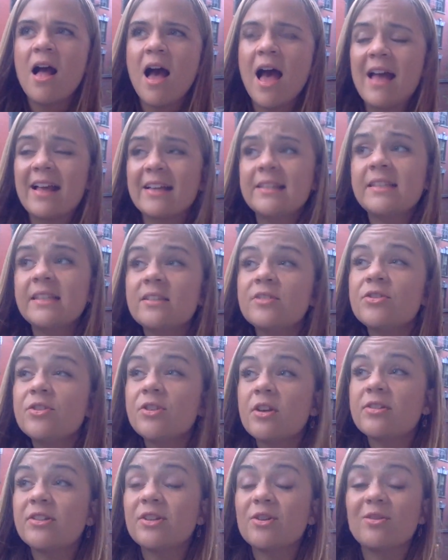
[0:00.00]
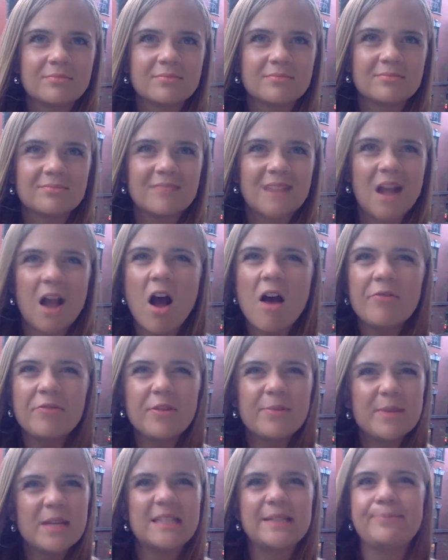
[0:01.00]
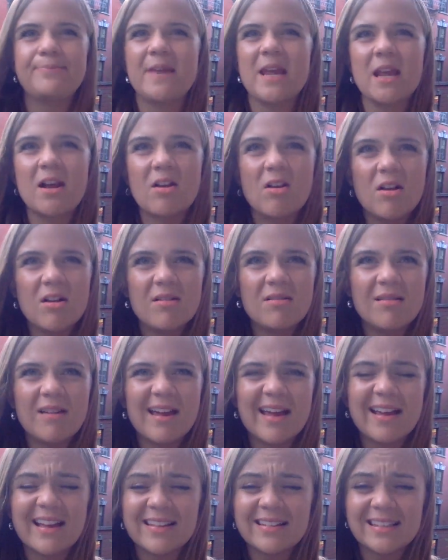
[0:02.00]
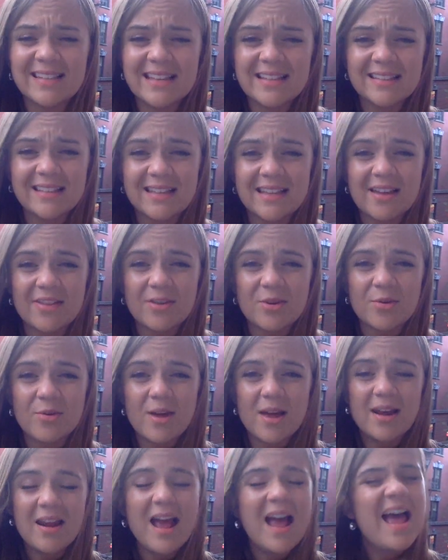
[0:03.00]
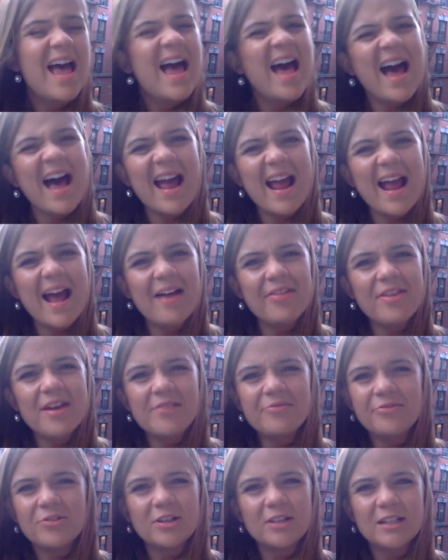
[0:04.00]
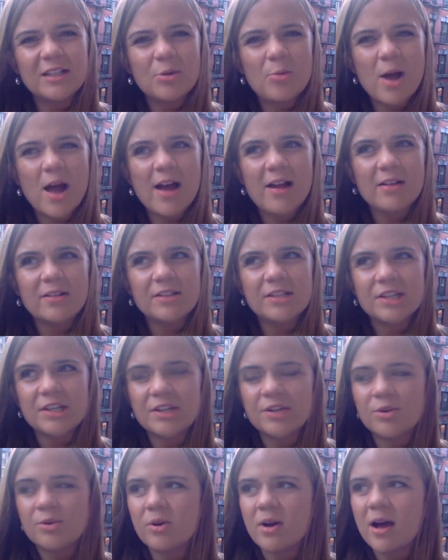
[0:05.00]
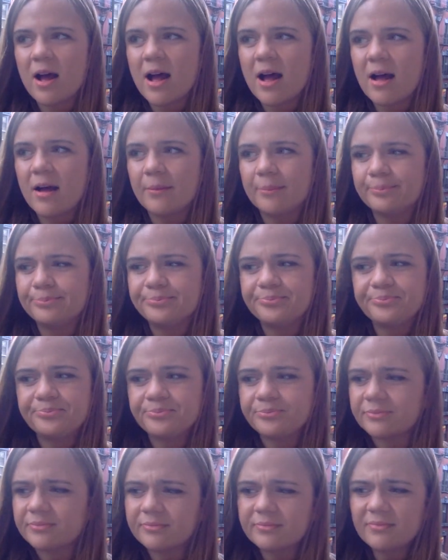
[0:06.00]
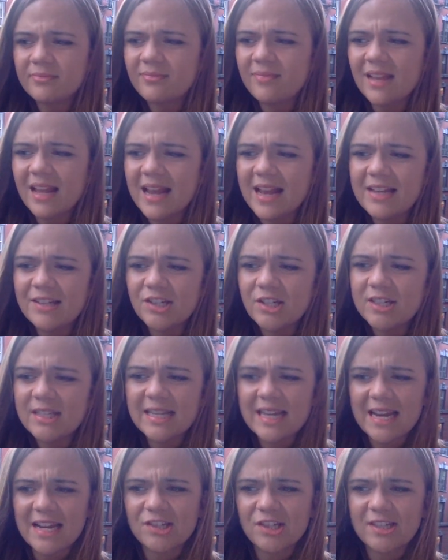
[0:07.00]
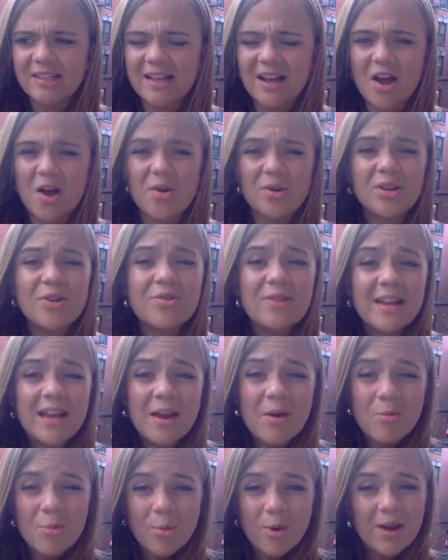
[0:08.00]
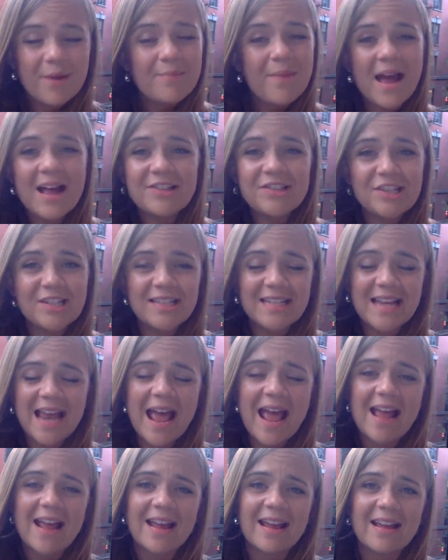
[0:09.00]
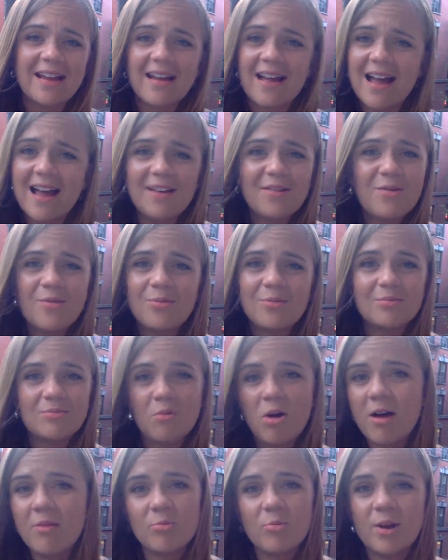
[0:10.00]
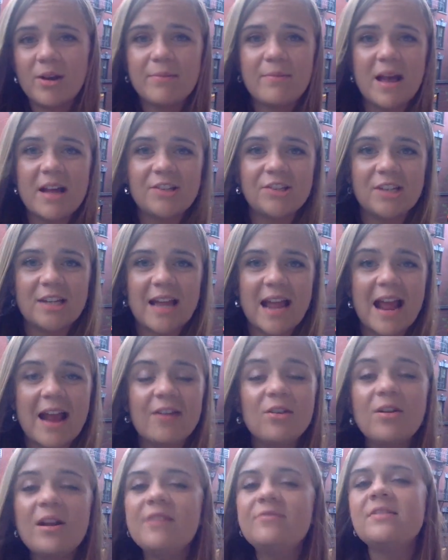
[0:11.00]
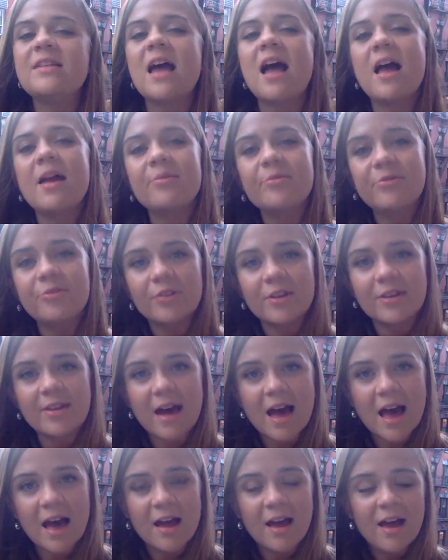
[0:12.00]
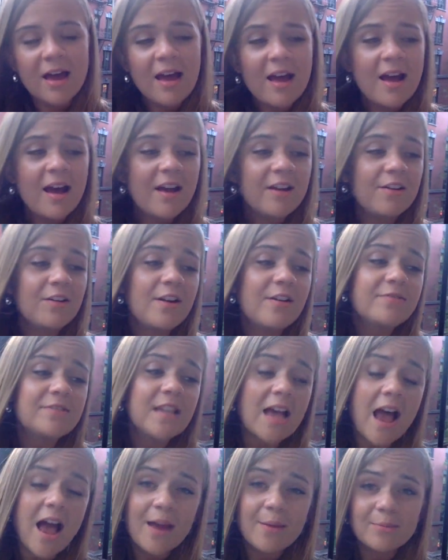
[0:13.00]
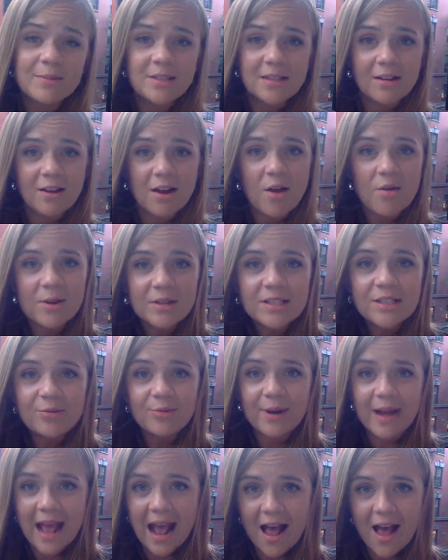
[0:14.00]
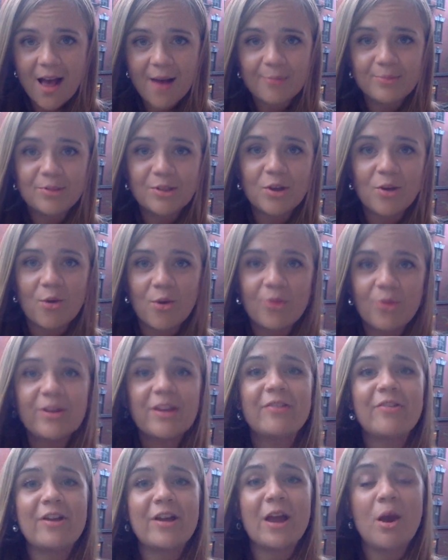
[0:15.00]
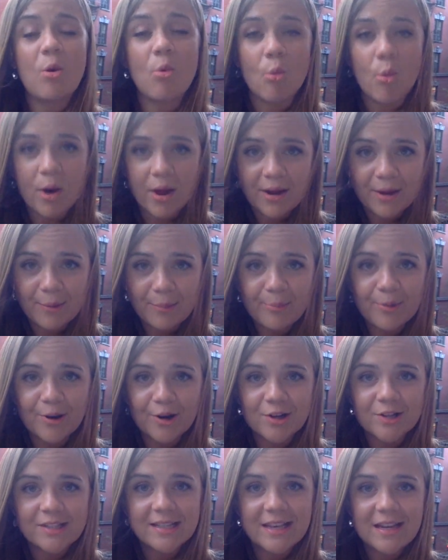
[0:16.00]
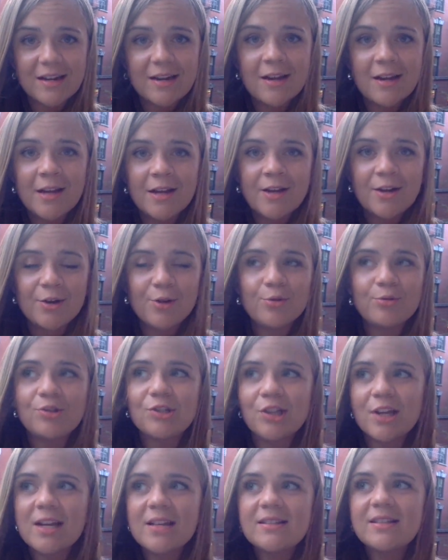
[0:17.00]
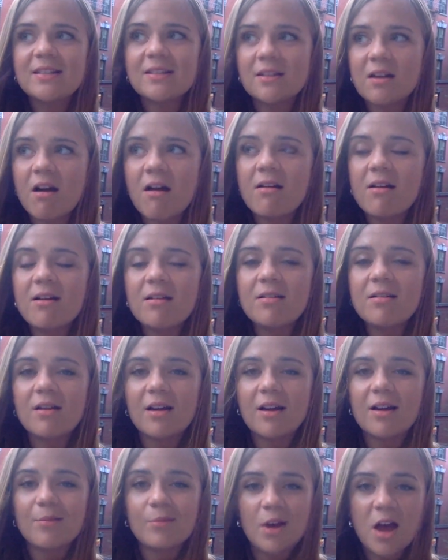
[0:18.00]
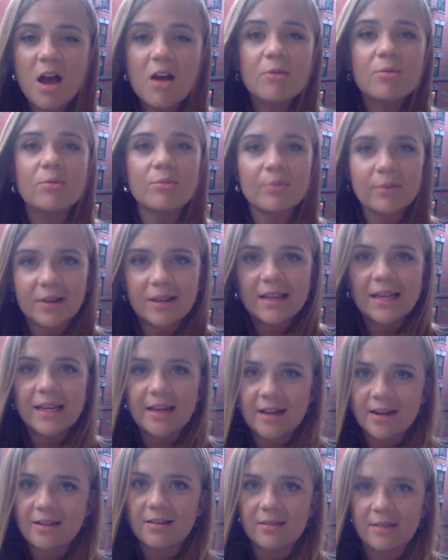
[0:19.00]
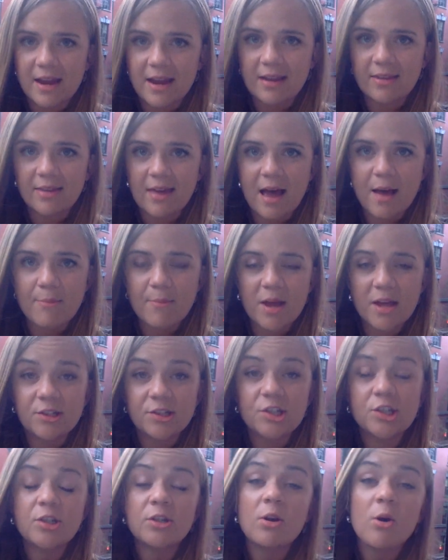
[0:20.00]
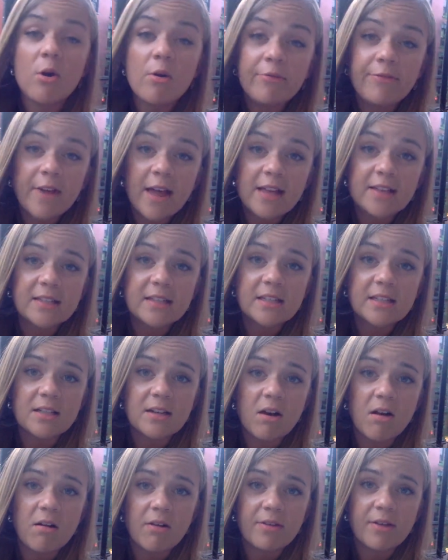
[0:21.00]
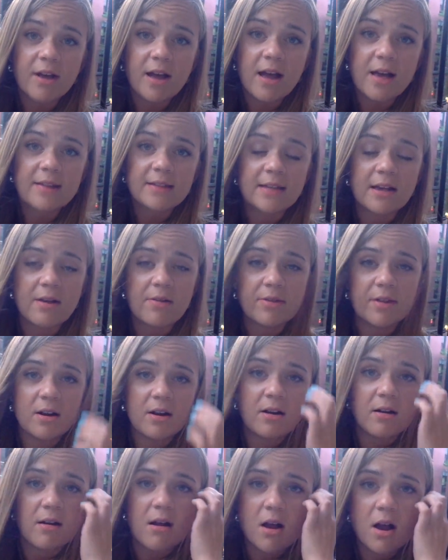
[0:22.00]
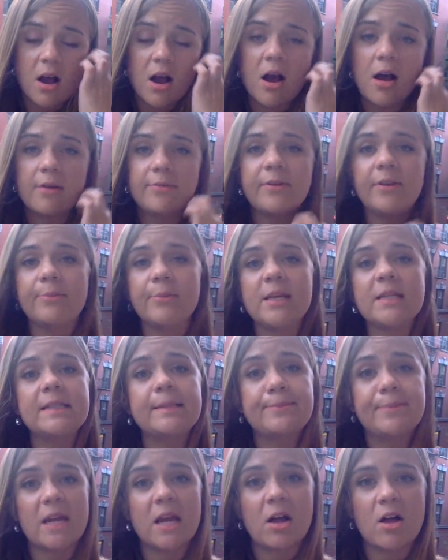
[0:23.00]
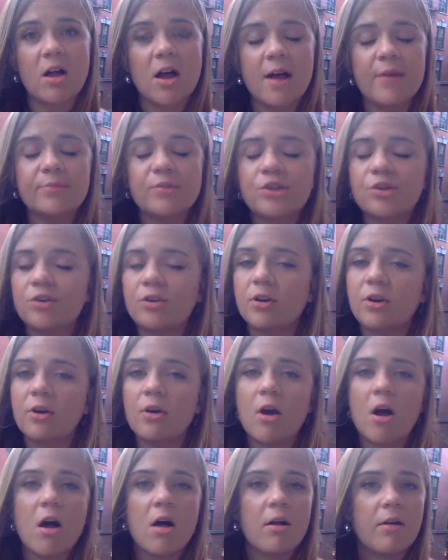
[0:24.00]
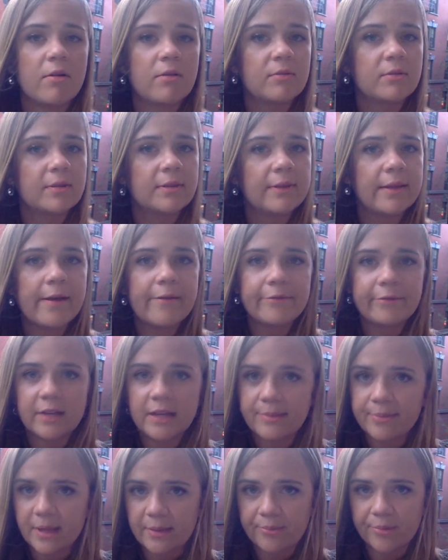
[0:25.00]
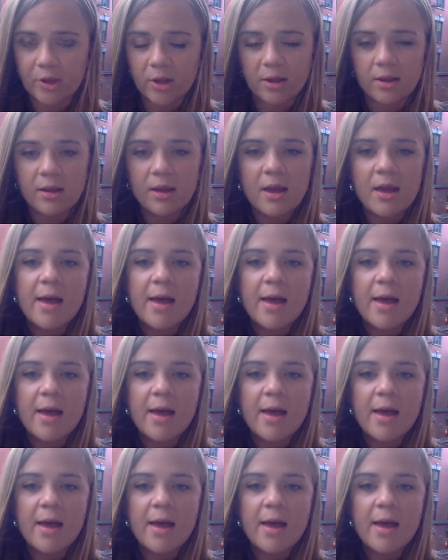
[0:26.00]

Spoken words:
I guess there's also Coffee Meets Bagel. I guess that's the other one. I had that for a little while too, ages and ages ago. You only get 1 match a day. I don't want 1 match a day. I don't have time for that. I don't have time to go into an app to only look at one person who chances are I'm not really gonna like that much. No offense to all the guys out there on Coffee Meets Bagel. I'm sure you're all lovely people.